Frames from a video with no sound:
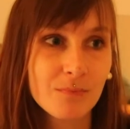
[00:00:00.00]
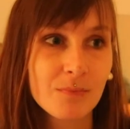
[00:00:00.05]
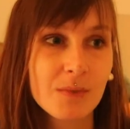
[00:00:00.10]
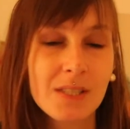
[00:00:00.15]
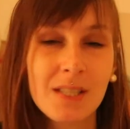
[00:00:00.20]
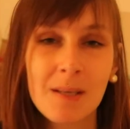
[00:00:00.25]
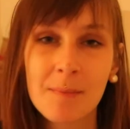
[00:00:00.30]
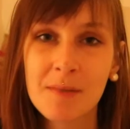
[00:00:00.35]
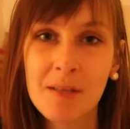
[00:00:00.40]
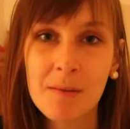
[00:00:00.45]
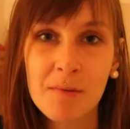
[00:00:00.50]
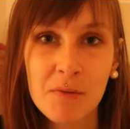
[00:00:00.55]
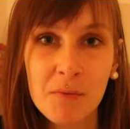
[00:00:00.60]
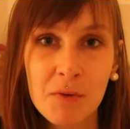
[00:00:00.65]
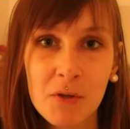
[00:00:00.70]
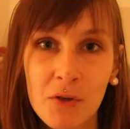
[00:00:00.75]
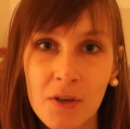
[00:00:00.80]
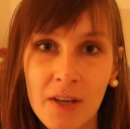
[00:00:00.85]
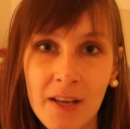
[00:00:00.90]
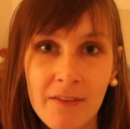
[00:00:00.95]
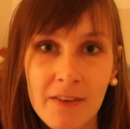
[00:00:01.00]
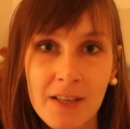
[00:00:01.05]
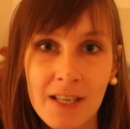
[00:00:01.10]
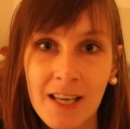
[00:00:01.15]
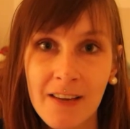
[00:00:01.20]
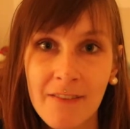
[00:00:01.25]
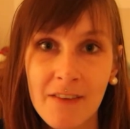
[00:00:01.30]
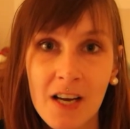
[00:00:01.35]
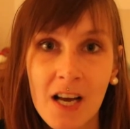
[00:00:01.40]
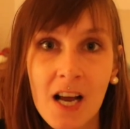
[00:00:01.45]
sometimes we don't even
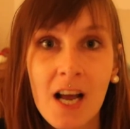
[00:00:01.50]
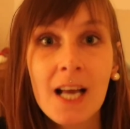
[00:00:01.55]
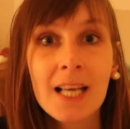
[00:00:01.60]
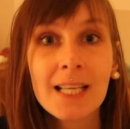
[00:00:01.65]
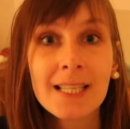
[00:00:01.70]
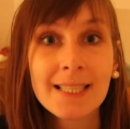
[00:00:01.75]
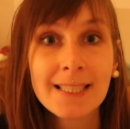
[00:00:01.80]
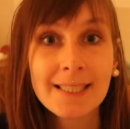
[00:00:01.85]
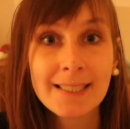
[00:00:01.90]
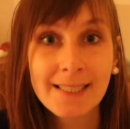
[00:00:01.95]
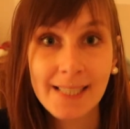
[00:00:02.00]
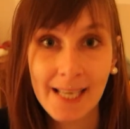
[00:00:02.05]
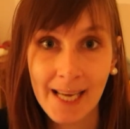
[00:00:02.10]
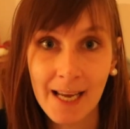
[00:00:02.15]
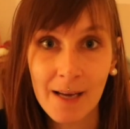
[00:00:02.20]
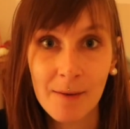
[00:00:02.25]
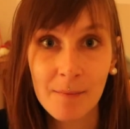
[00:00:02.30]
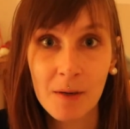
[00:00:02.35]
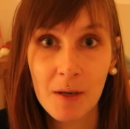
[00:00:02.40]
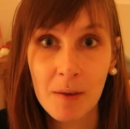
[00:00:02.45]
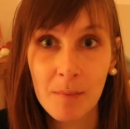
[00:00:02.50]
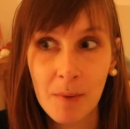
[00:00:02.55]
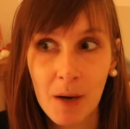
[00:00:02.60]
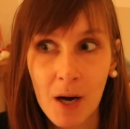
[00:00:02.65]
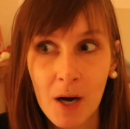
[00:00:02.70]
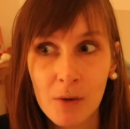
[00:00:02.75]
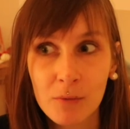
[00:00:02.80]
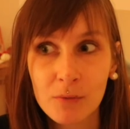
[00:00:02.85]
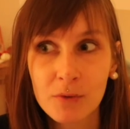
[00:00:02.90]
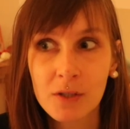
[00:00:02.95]
give a damn
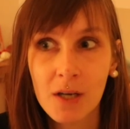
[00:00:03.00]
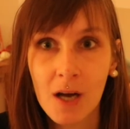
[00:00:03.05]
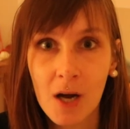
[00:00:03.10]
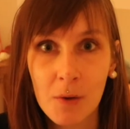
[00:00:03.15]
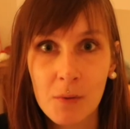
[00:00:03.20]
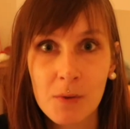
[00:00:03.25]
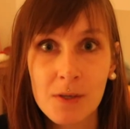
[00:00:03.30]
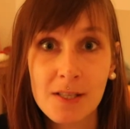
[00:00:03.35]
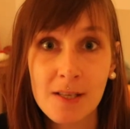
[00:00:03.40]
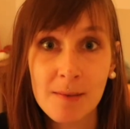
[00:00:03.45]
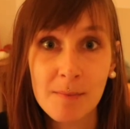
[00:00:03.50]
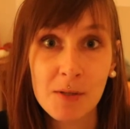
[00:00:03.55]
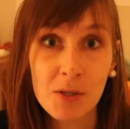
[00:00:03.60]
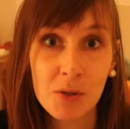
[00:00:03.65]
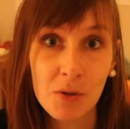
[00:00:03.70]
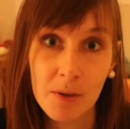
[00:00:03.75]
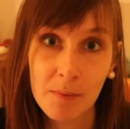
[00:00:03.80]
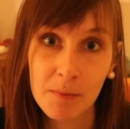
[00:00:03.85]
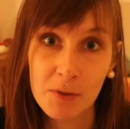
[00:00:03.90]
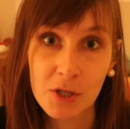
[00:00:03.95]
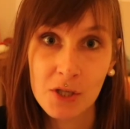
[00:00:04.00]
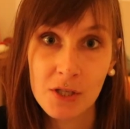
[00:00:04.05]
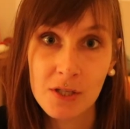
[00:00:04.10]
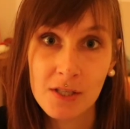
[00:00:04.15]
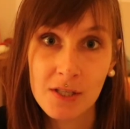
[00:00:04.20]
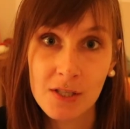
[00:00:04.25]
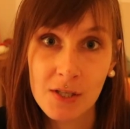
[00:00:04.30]
about our subscriptions.